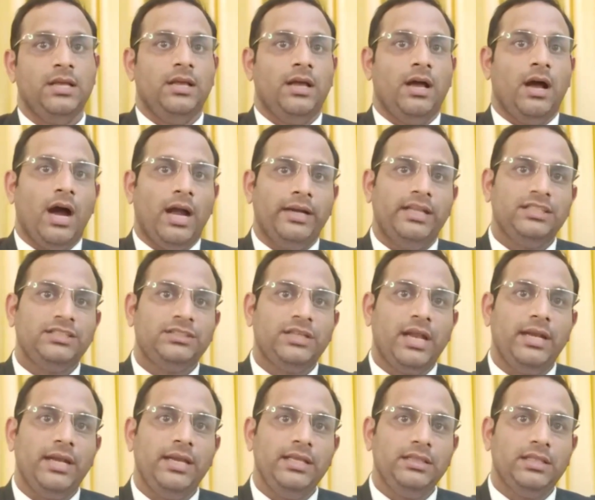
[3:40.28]

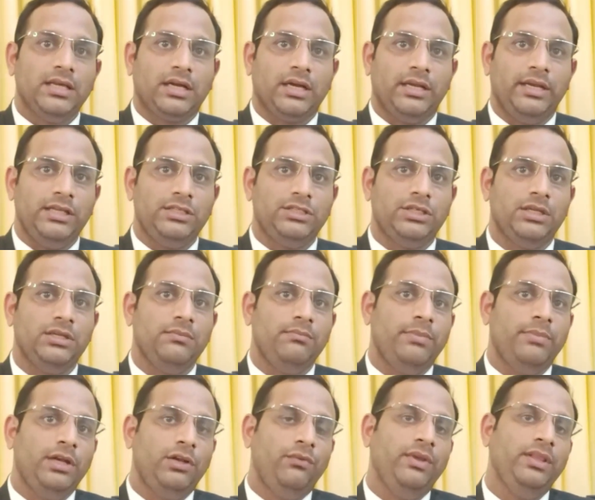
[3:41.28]
Understanding the connection
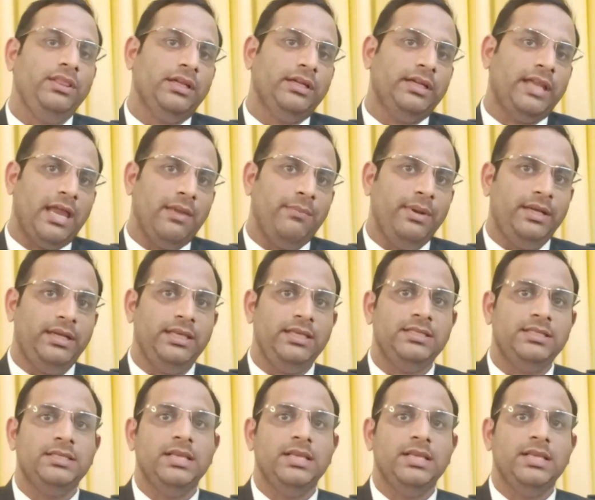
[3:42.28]
between the diabetes